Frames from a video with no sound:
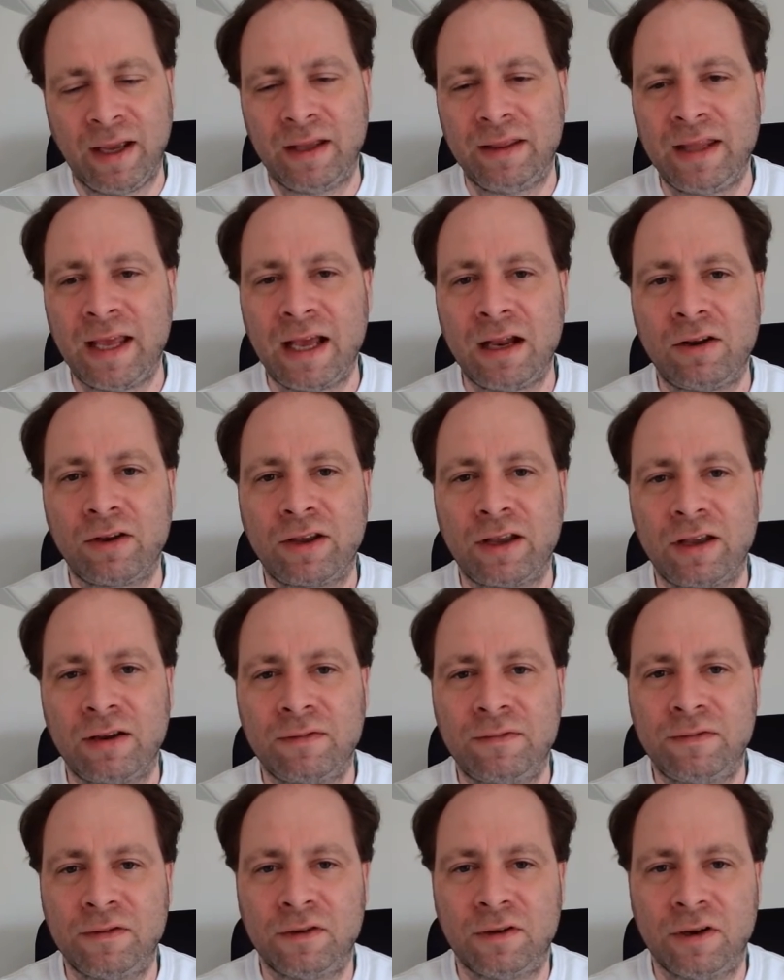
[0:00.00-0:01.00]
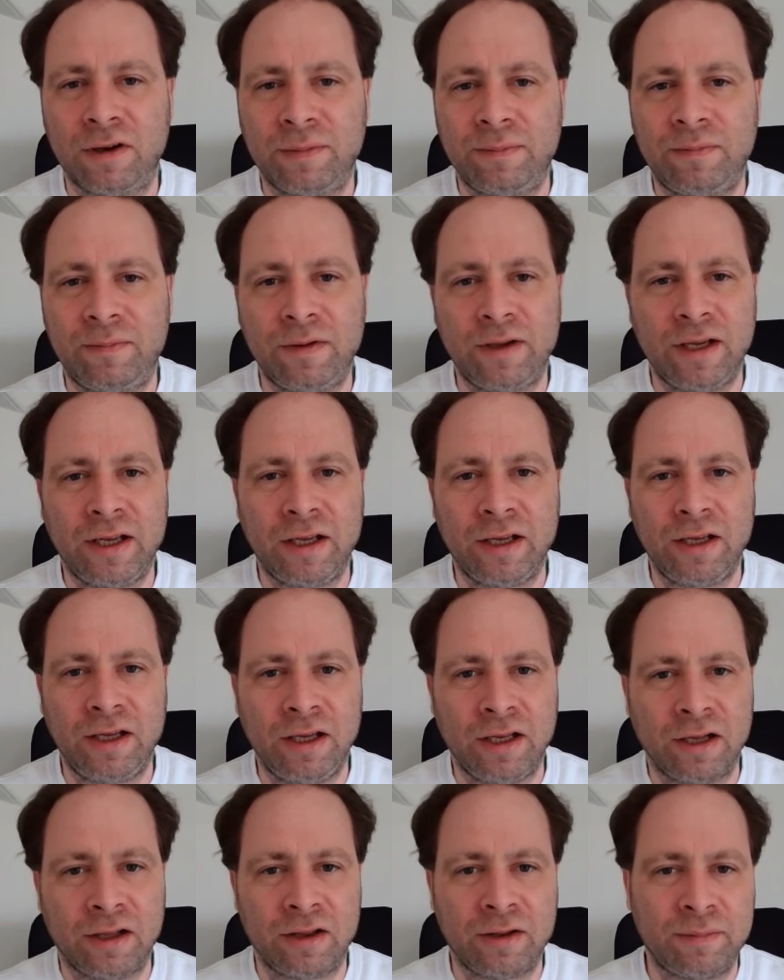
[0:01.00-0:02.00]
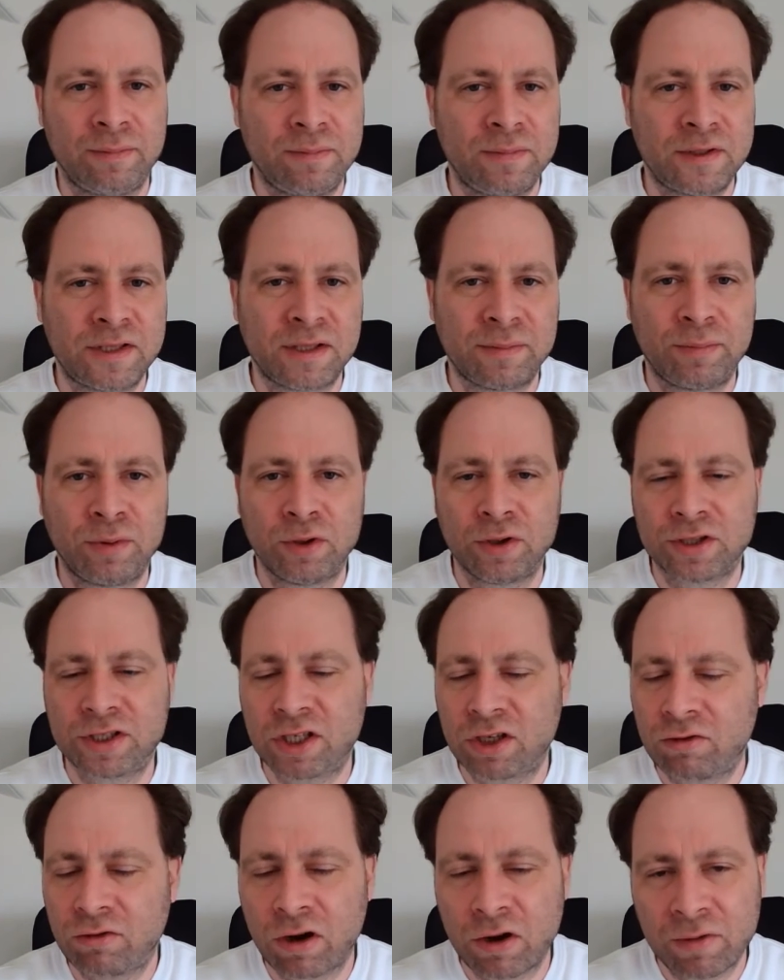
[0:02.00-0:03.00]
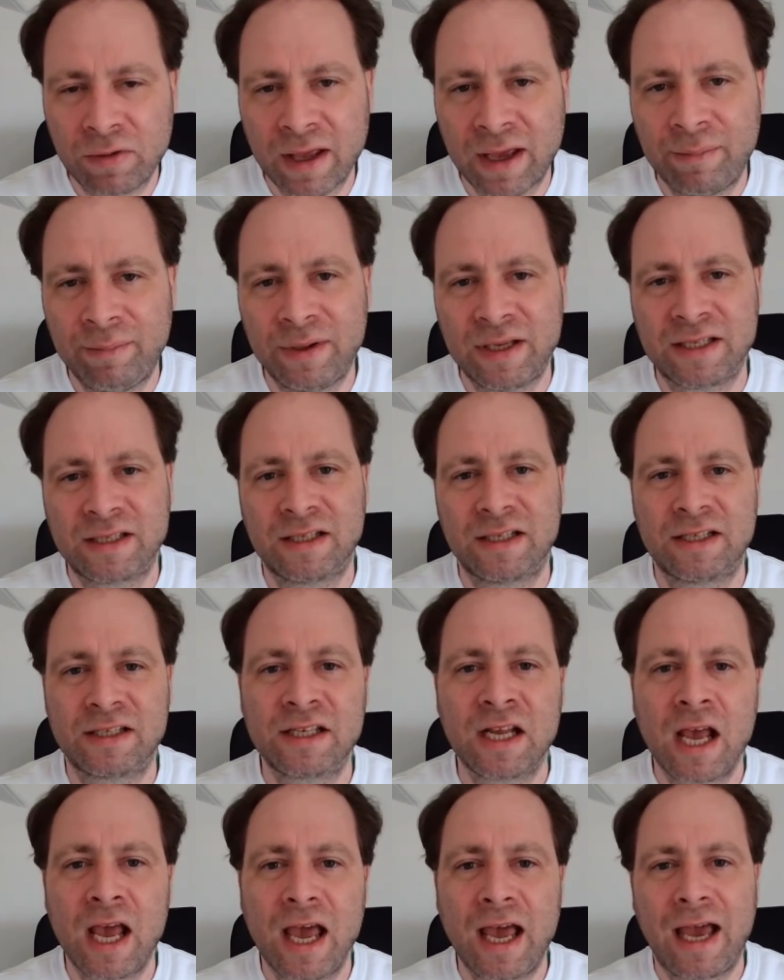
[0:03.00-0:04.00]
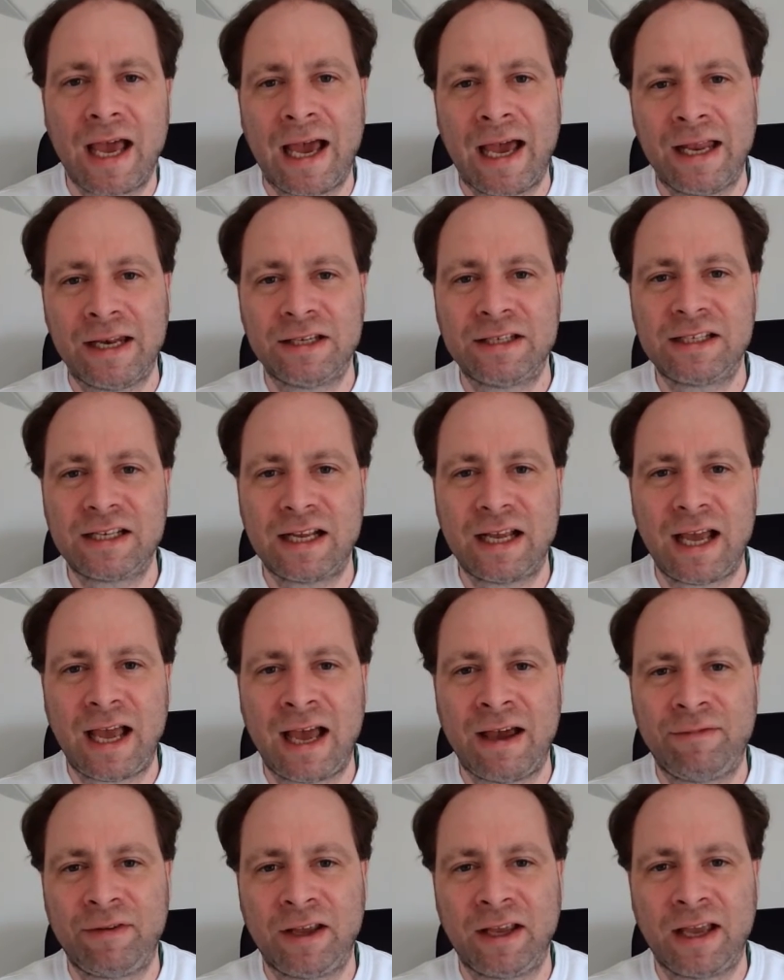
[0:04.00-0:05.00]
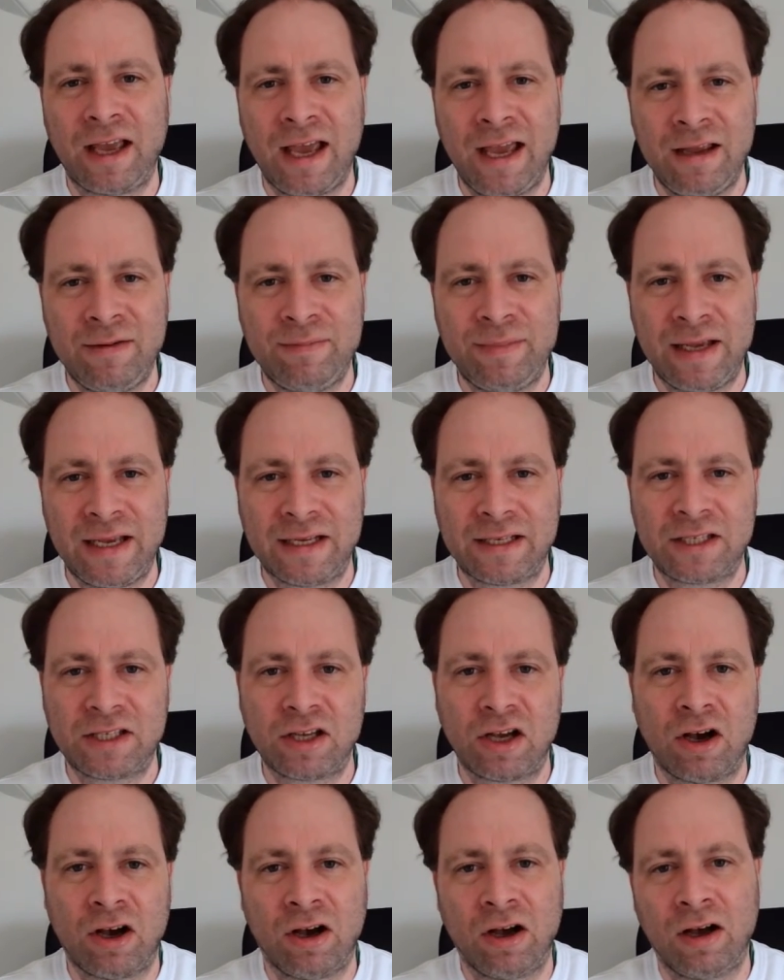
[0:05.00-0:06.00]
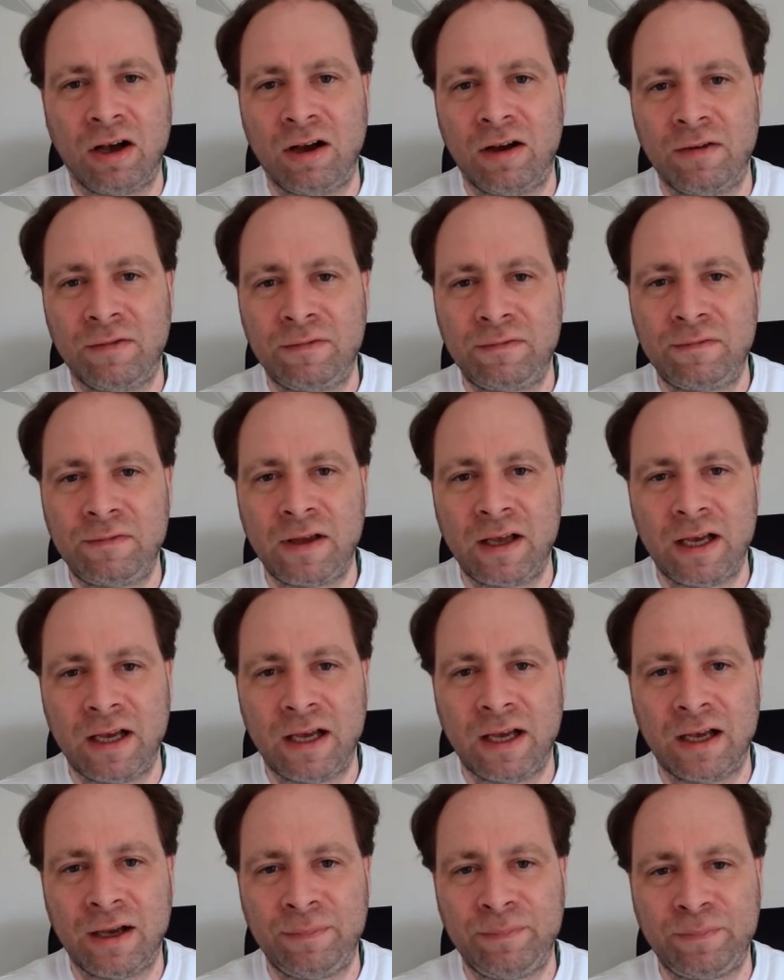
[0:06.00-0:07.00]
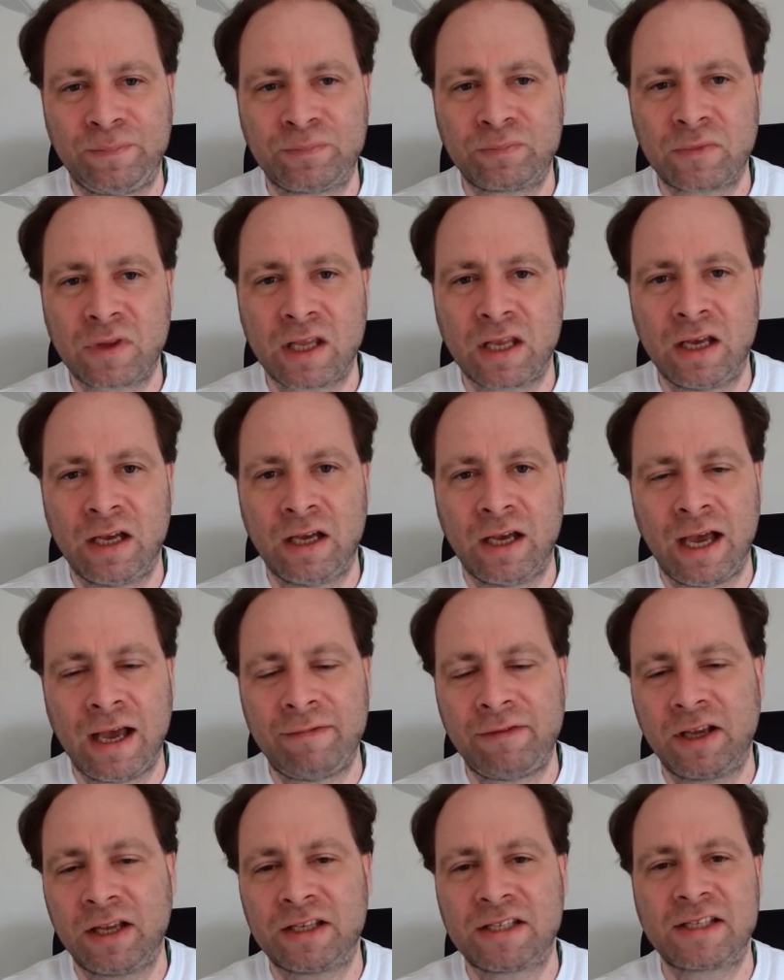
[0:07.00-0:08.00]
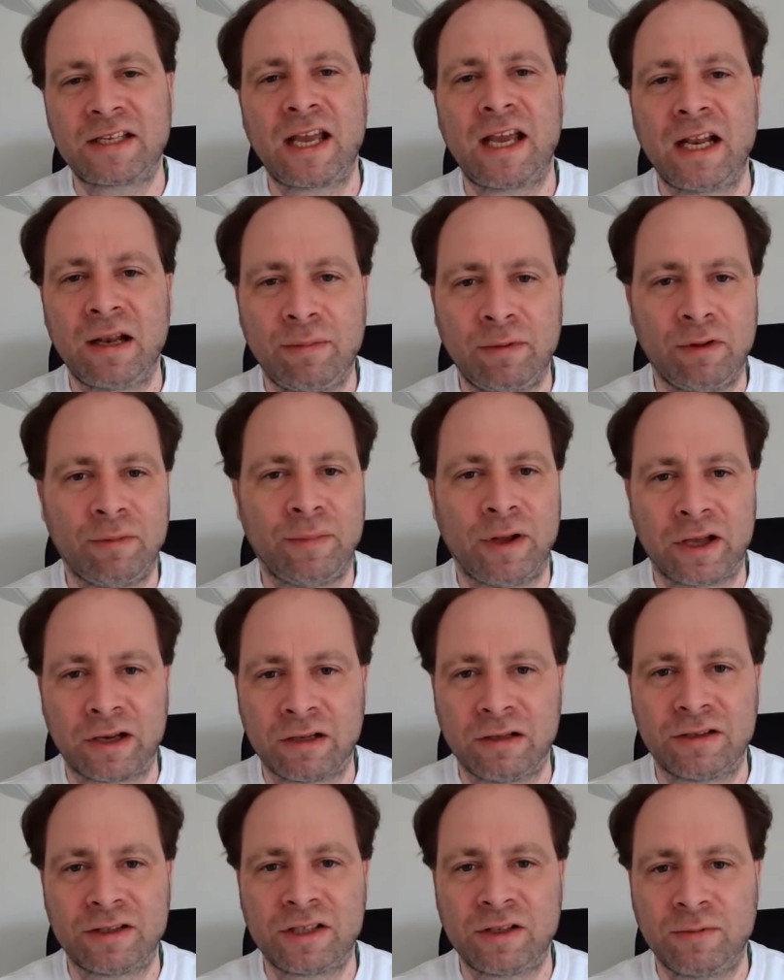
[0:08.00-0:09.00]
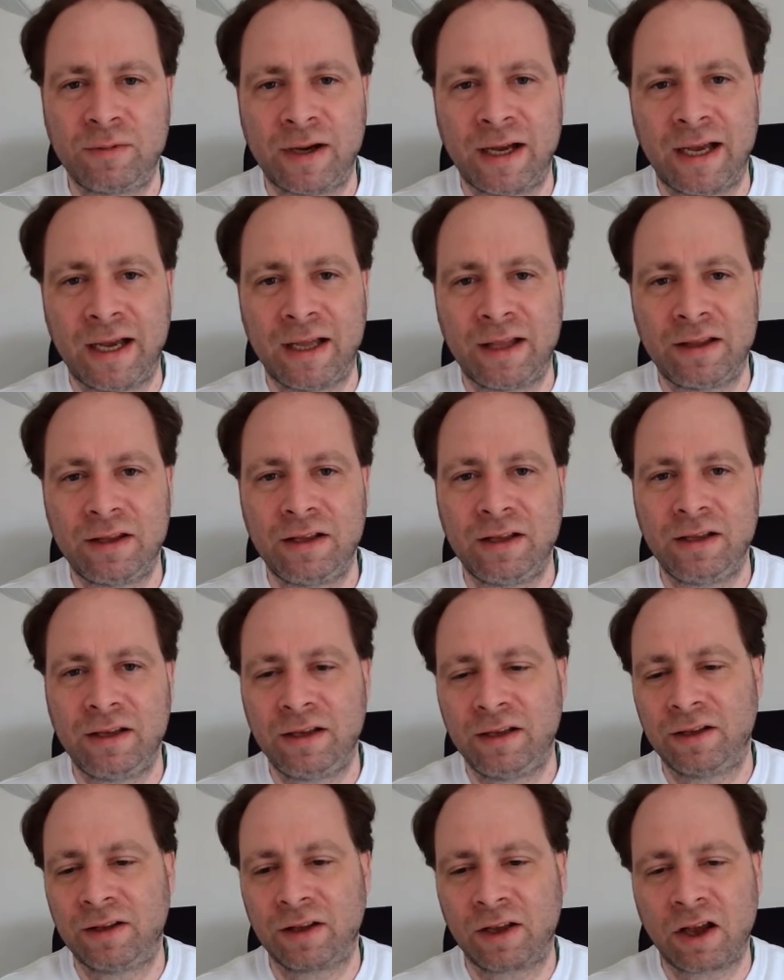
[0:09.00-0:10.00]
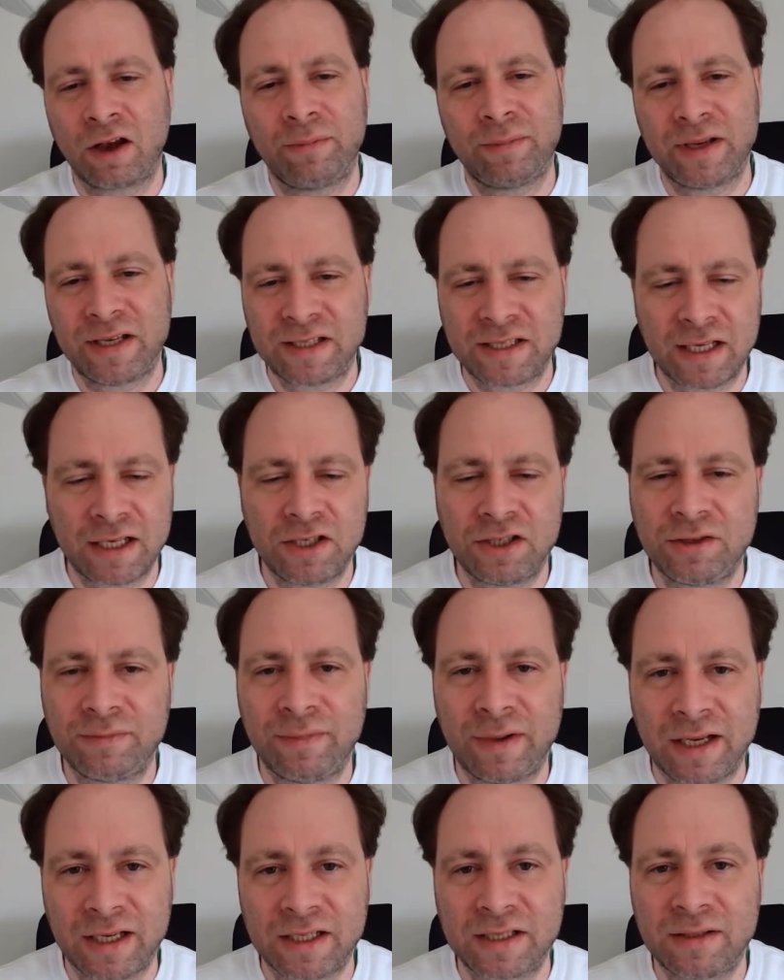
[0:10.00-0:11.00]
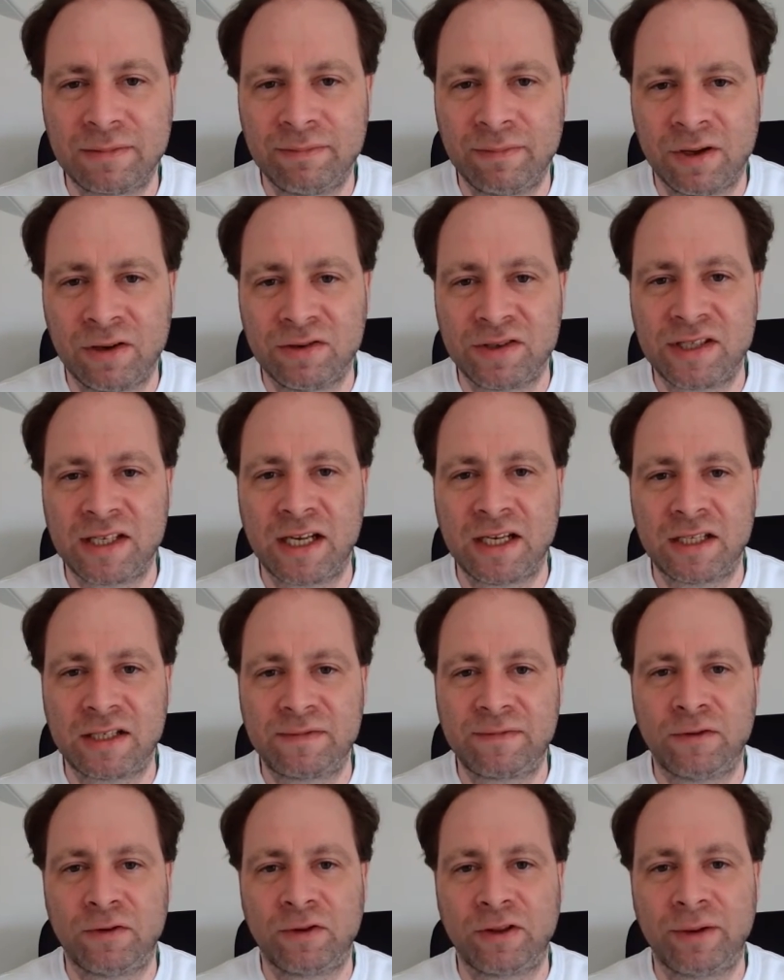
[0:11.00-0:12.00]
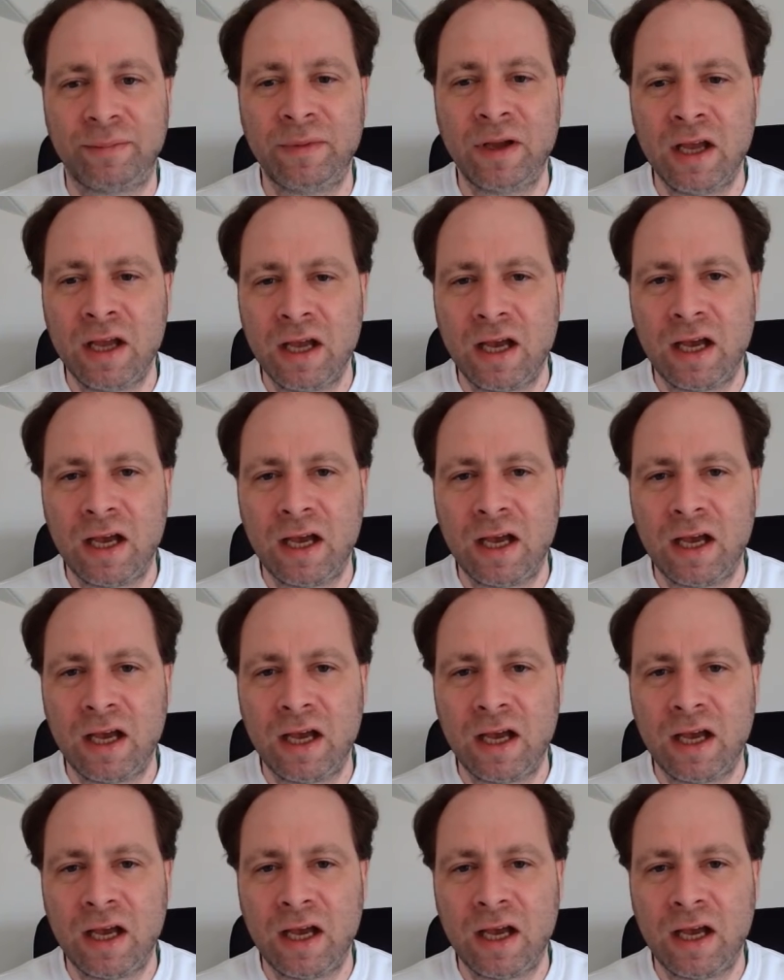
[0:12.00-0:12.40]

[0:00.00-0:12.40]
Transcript: And they're looking for, the support to grow their business and having a bit of, having a scalable model to where the compensation makes most sense for them,